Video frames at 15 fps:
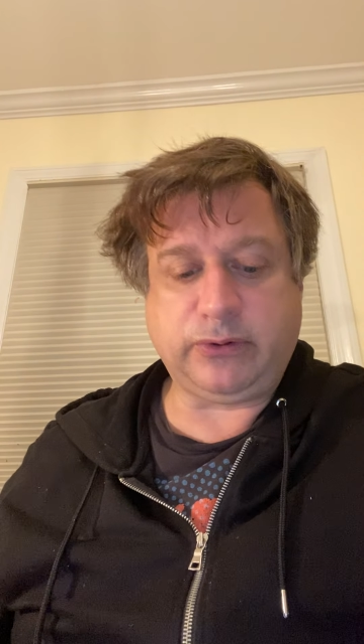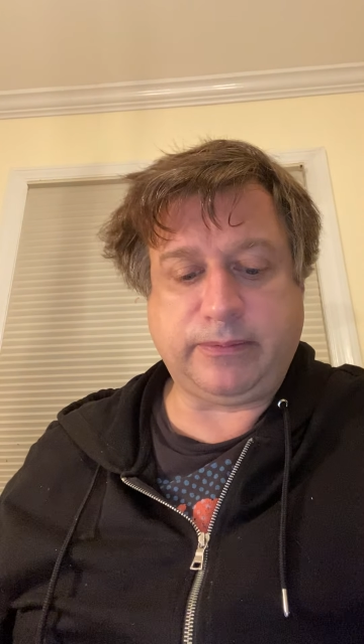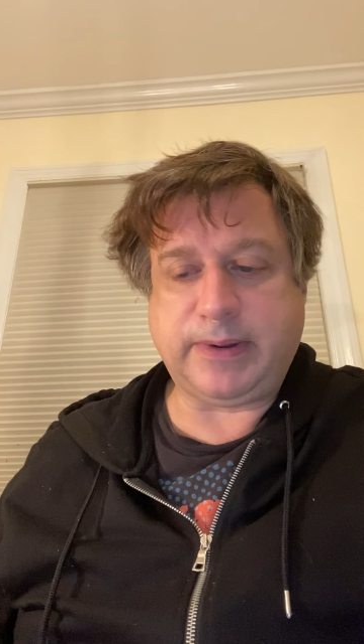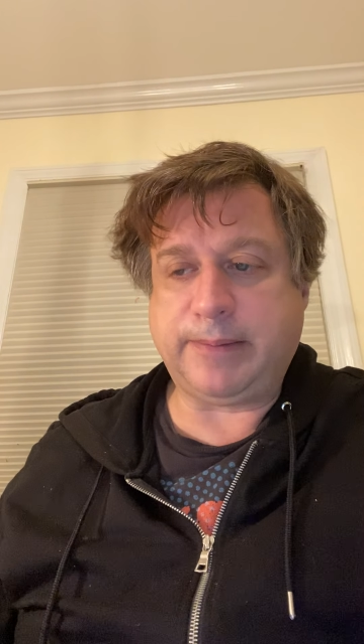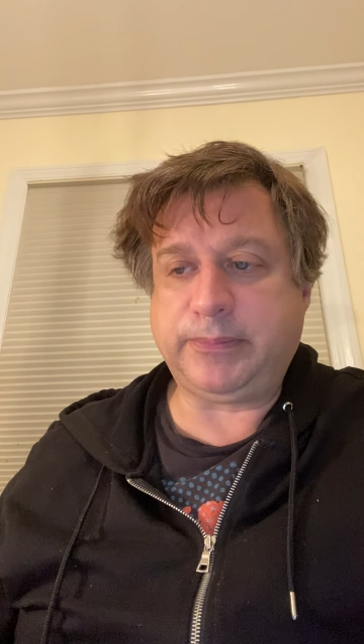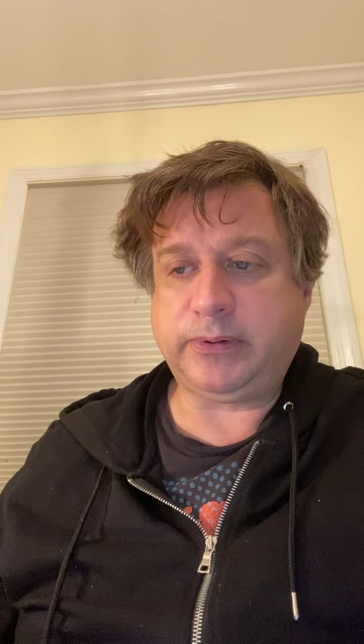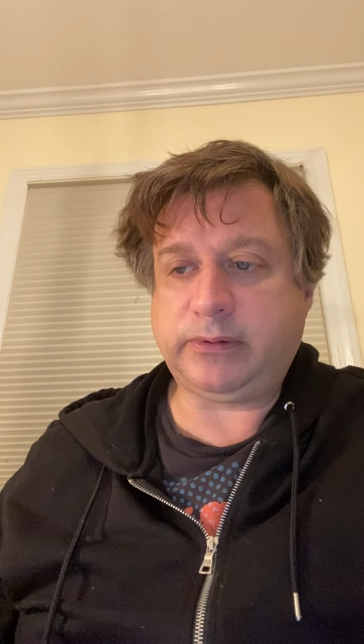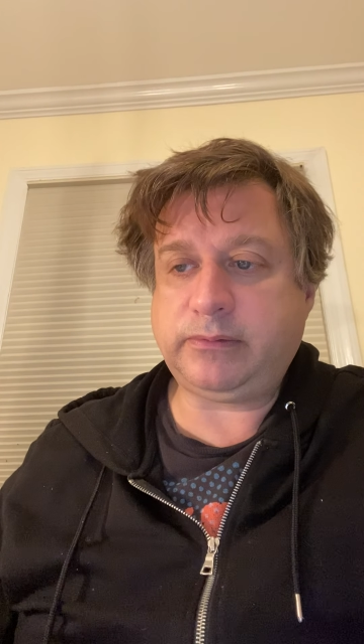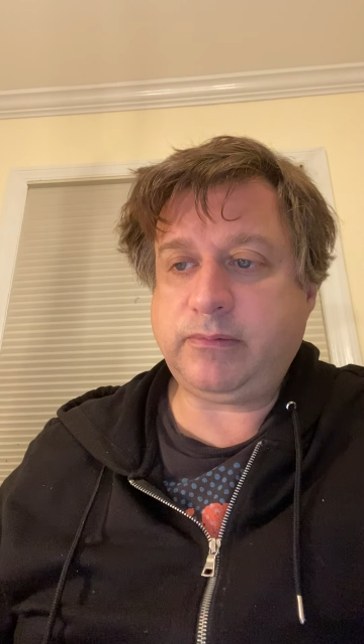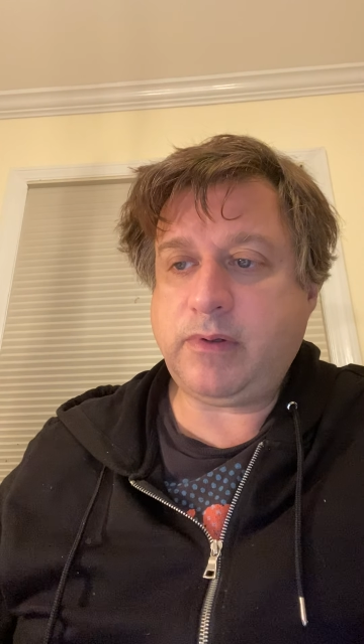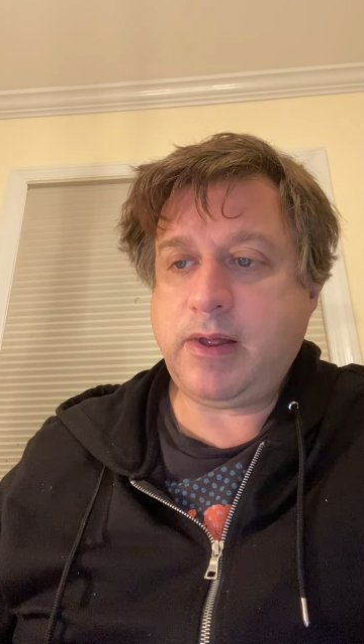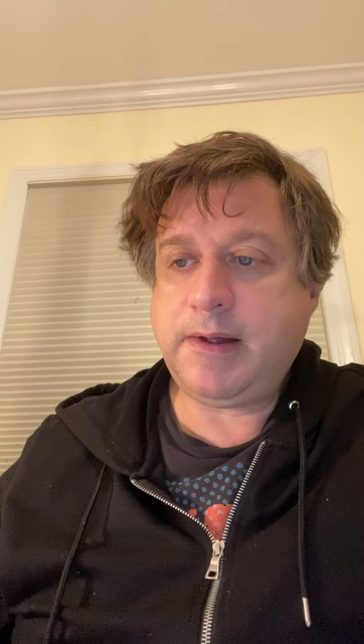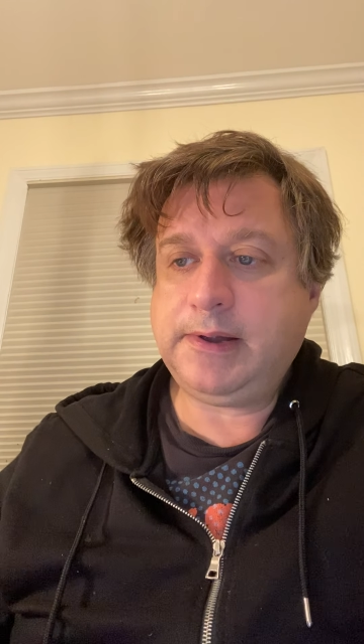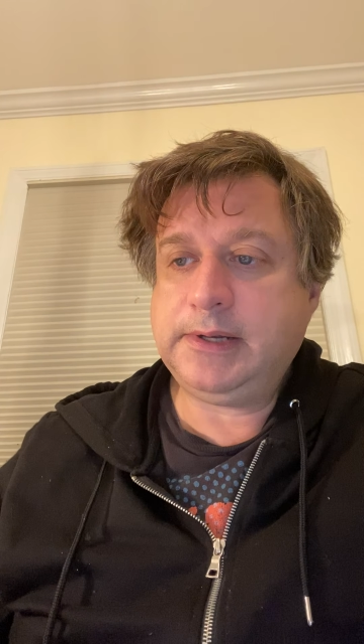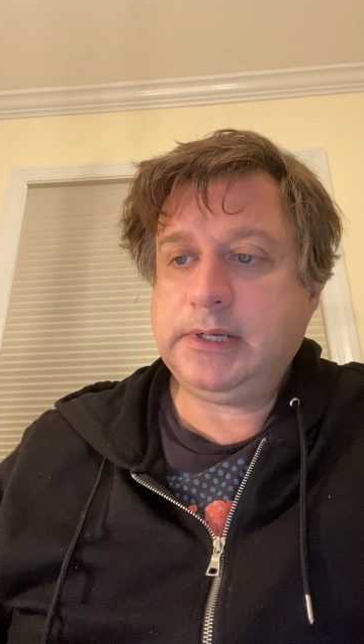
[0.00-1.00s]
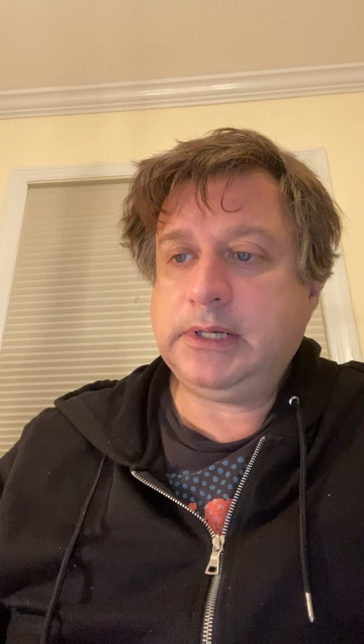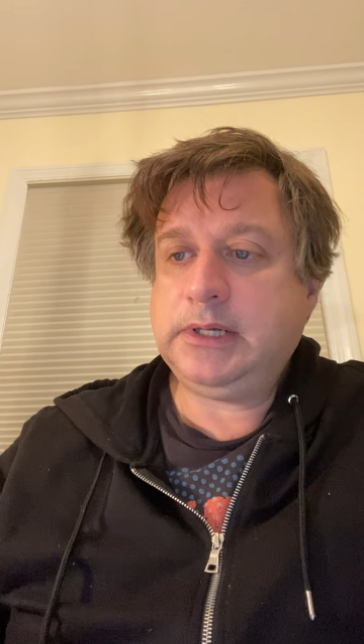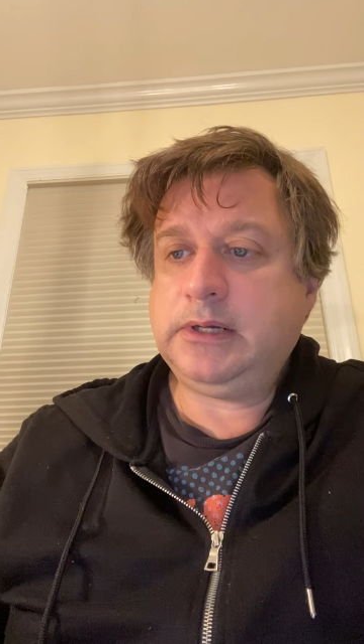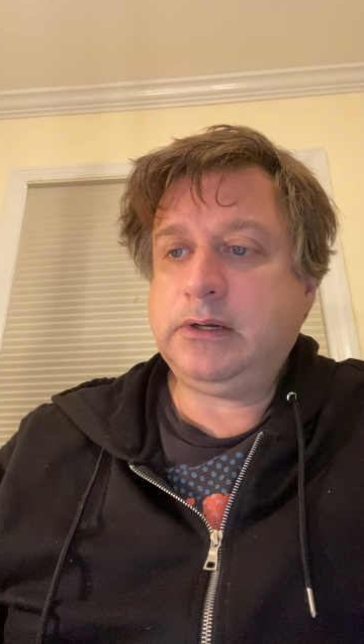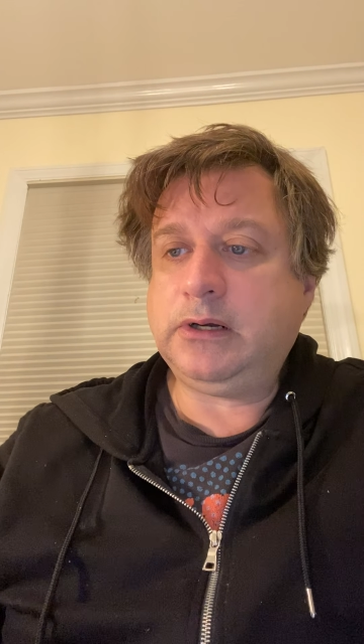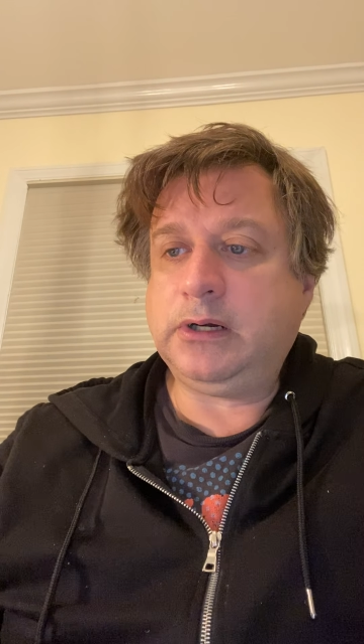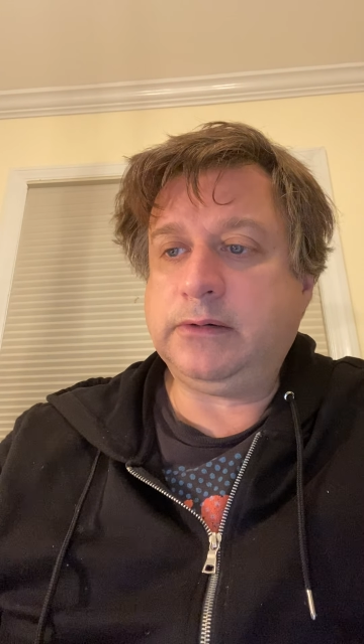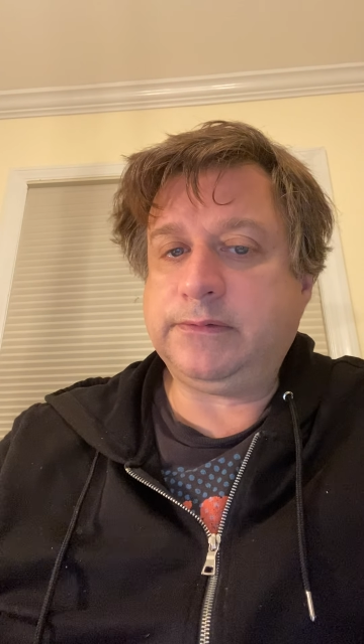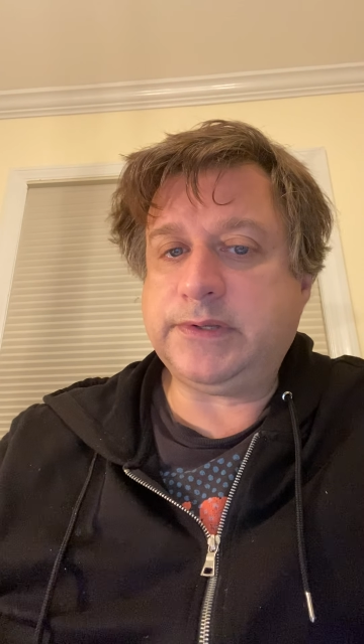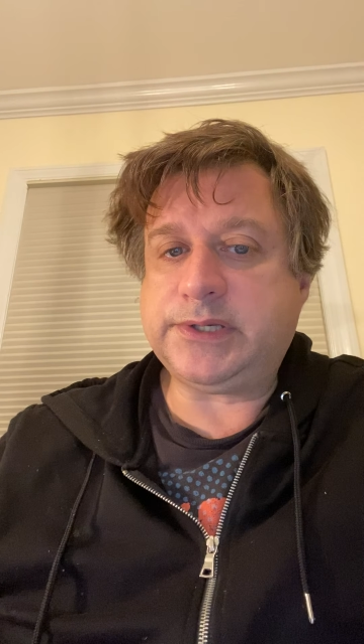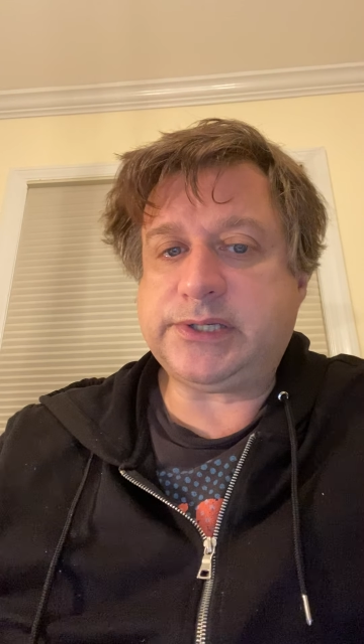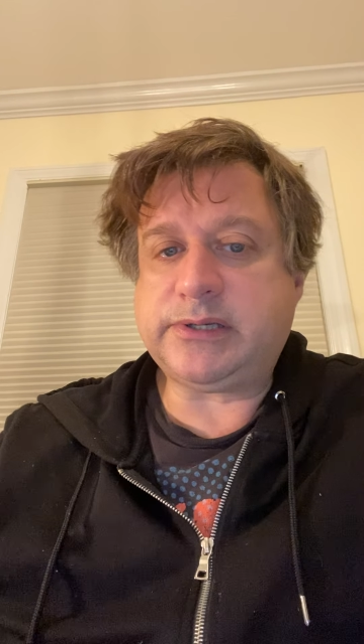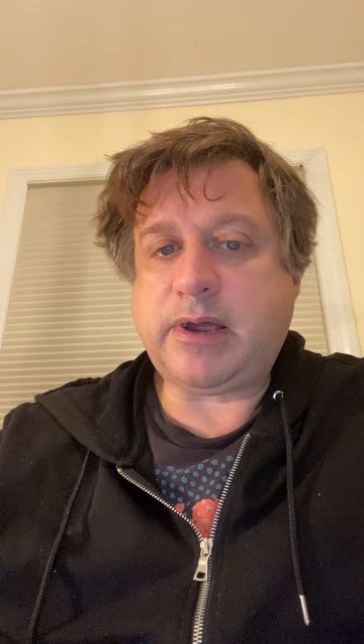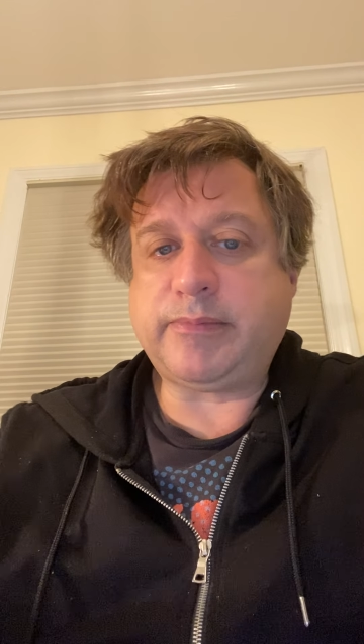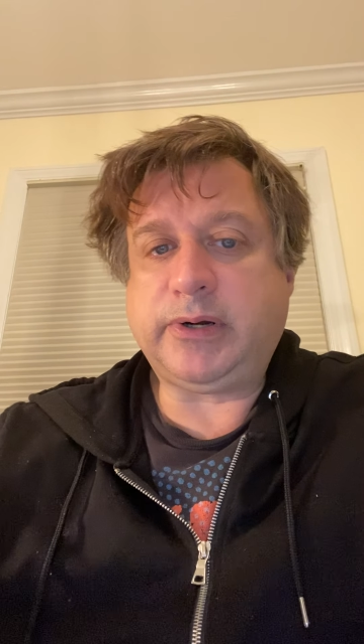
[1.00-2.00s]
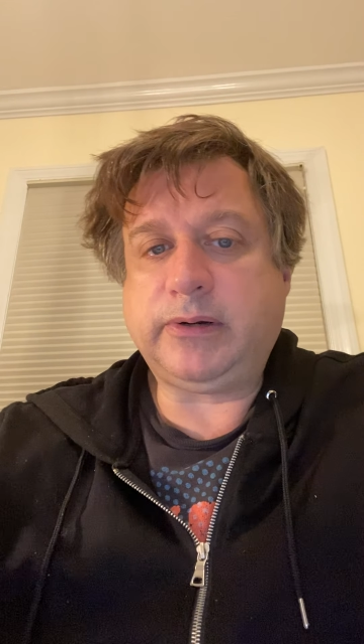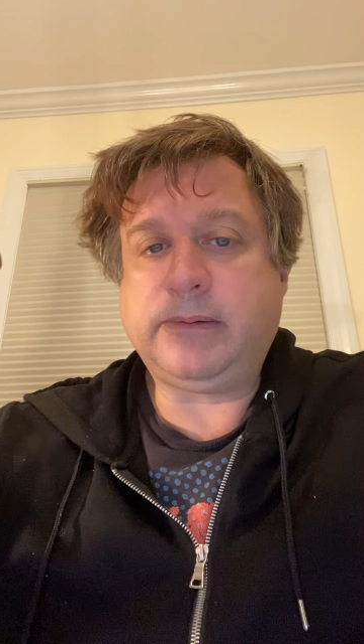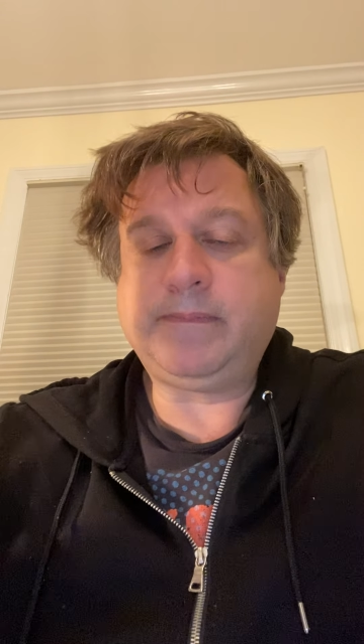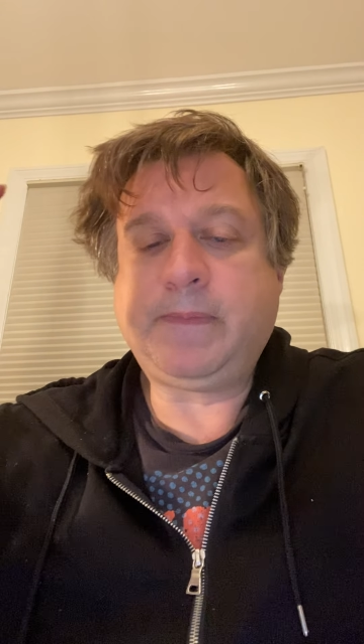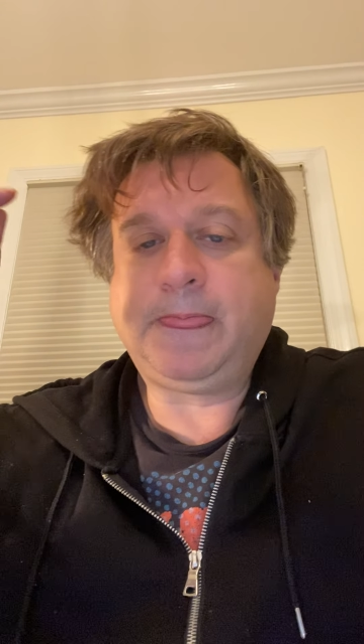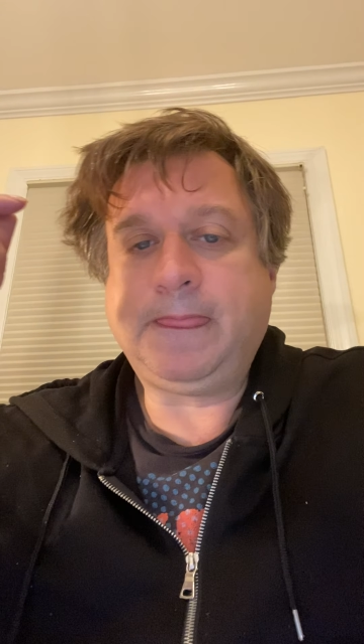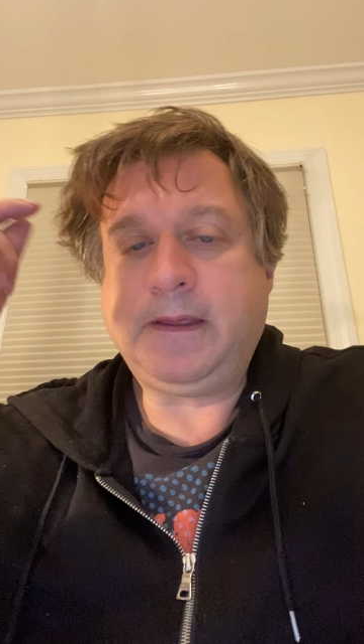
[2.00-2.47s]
remember, over the summer,